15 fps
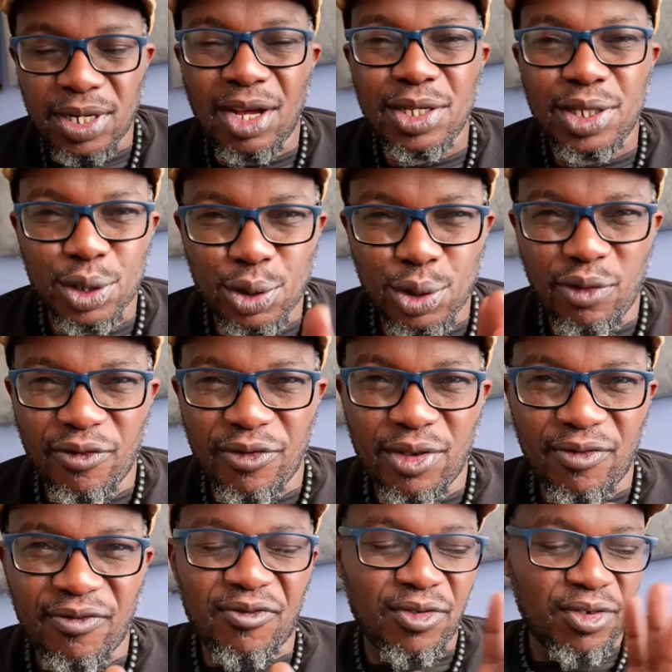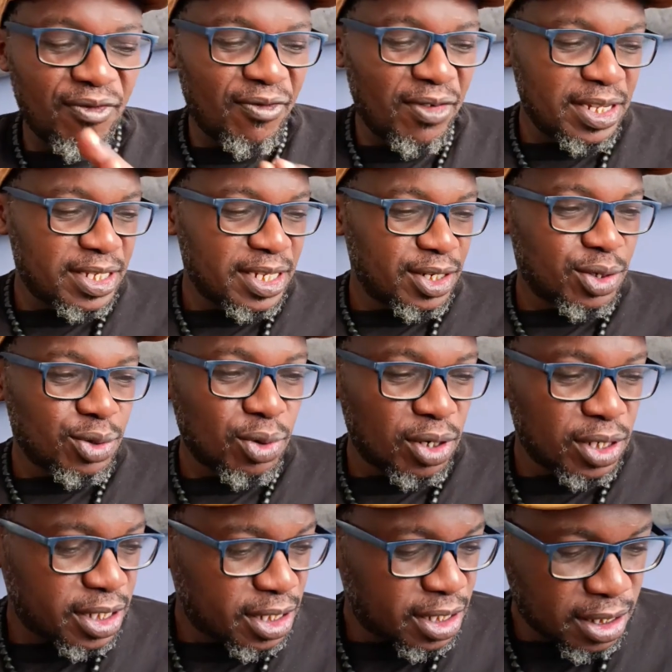So you've listened to
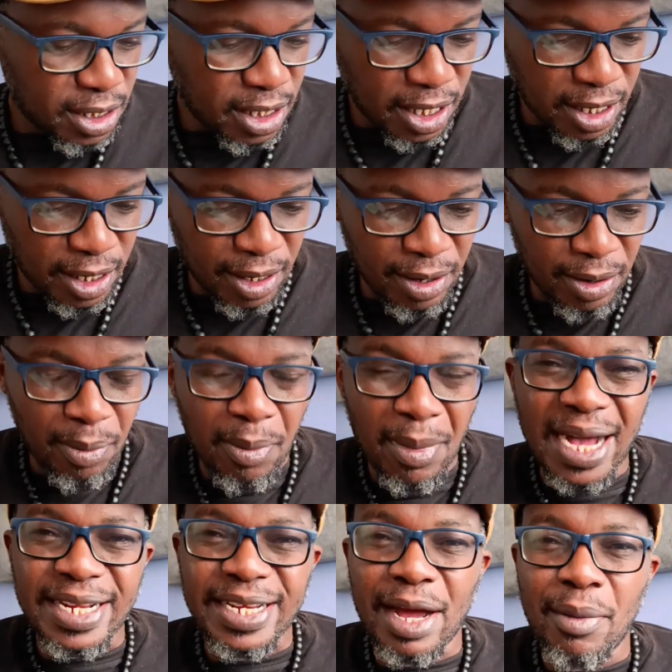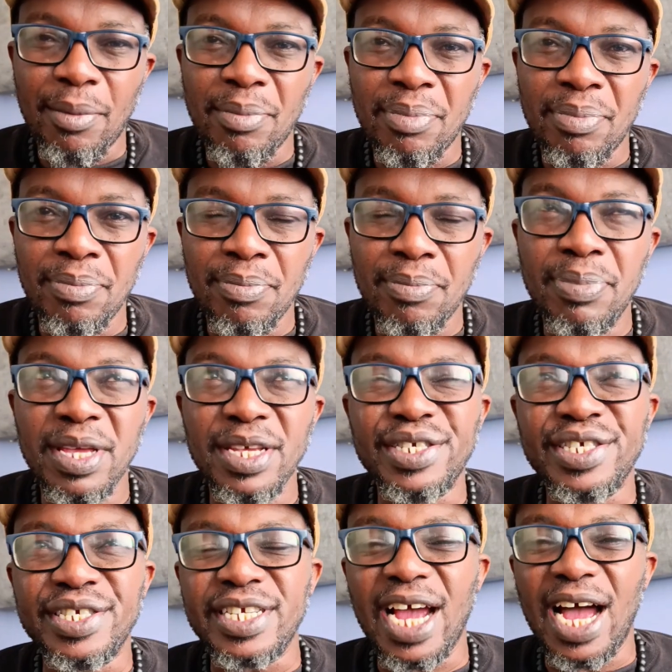what Mariam
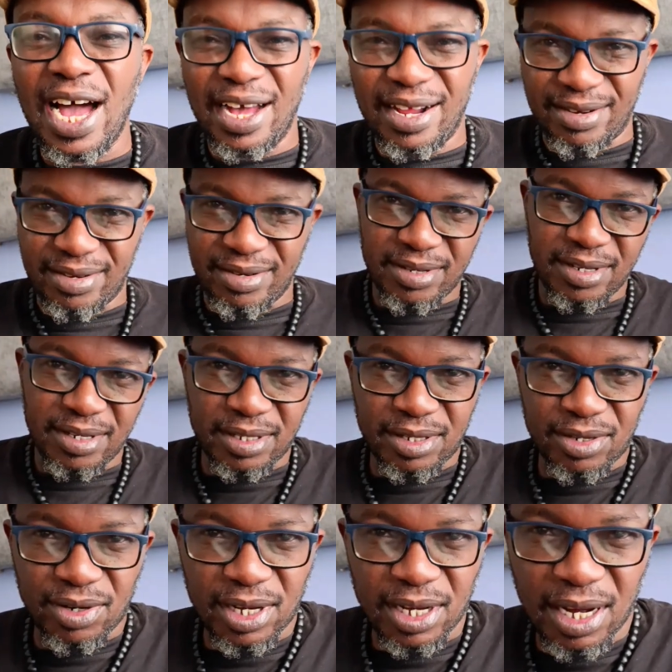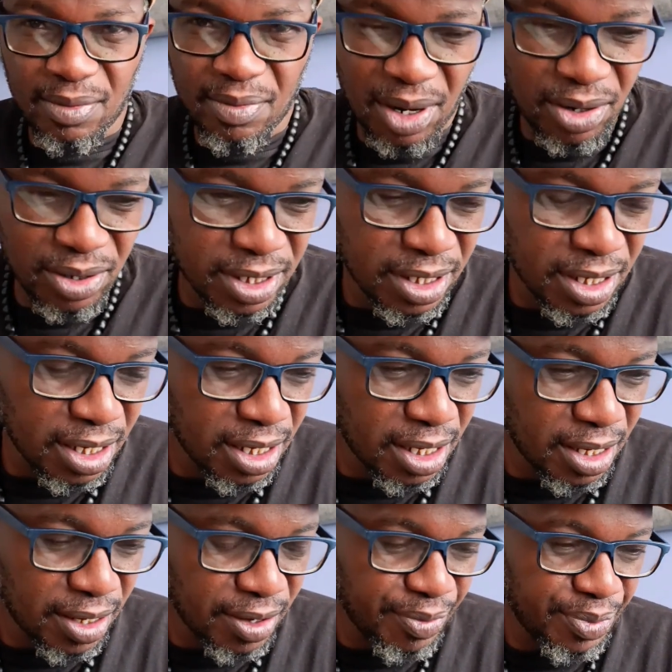Bishar is talking about.
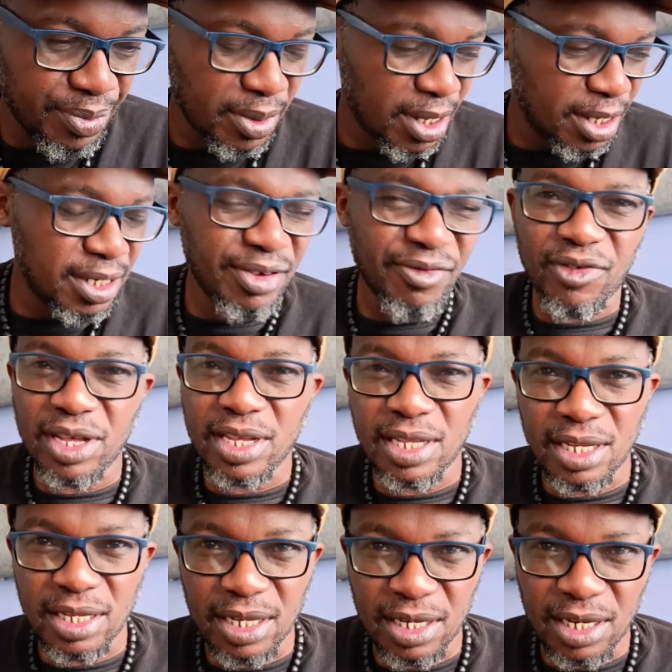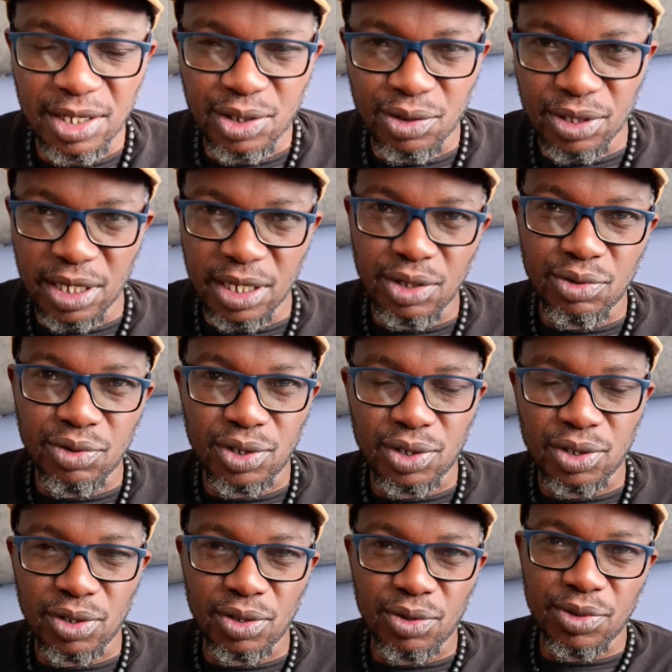Is it Fixing the Nation, the new
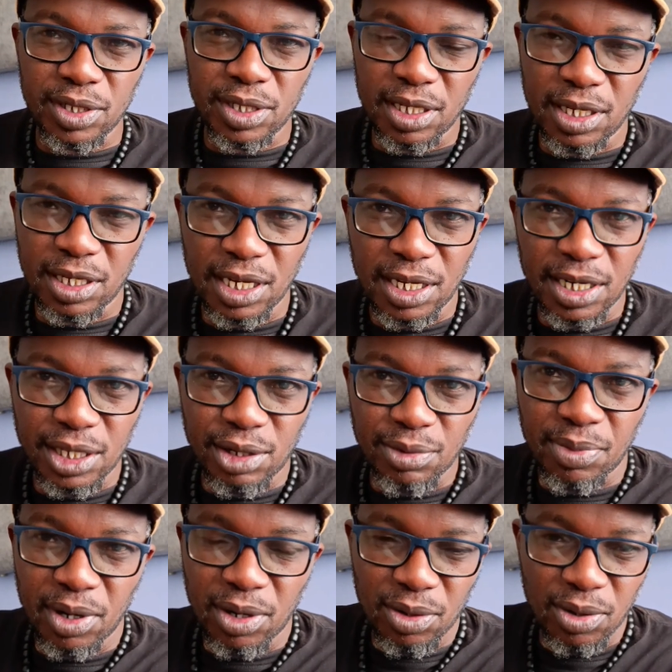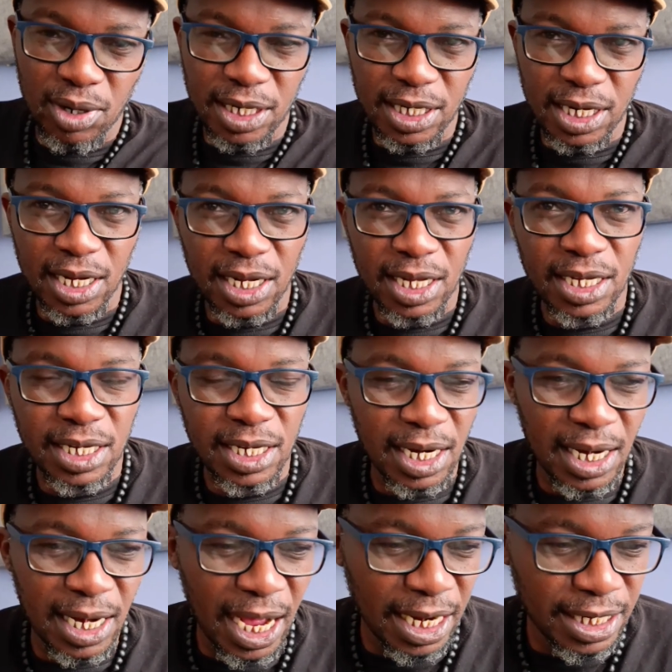show with Janet Bogwa and Eric
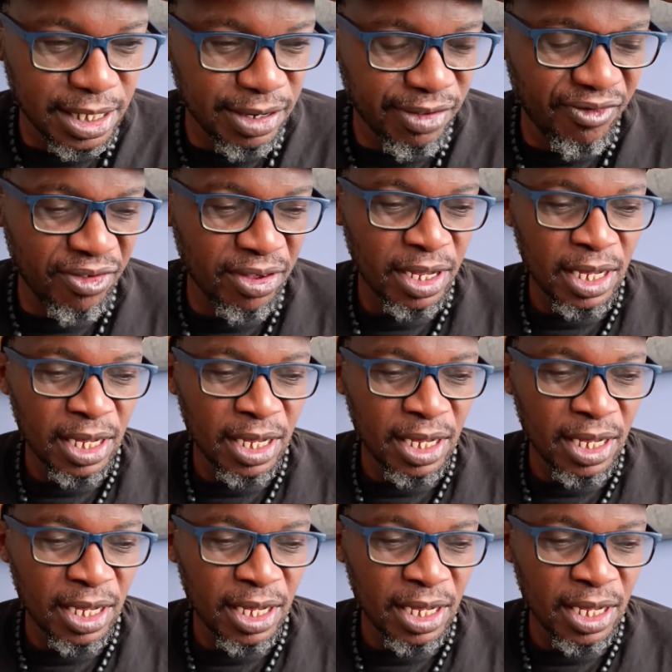Latif?